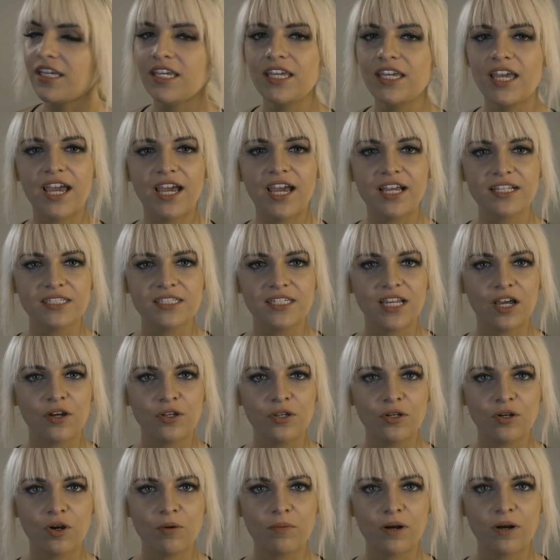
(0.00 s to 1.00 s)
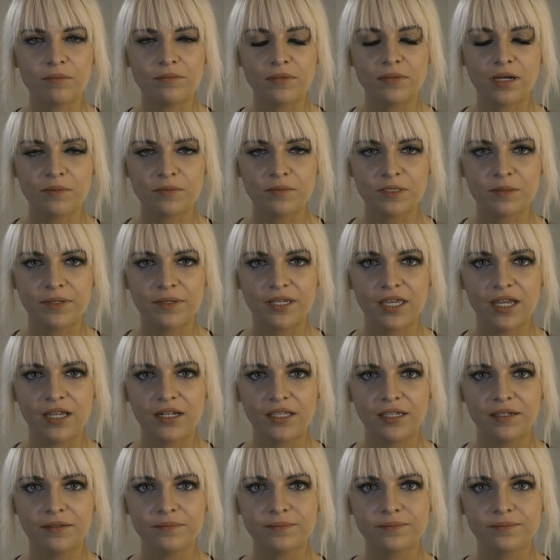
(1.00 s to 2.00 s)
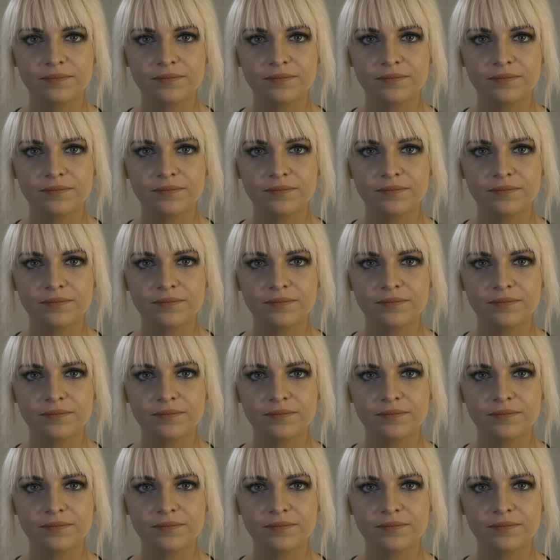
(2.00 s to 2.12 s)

He asked how you know about mom's spaghetti.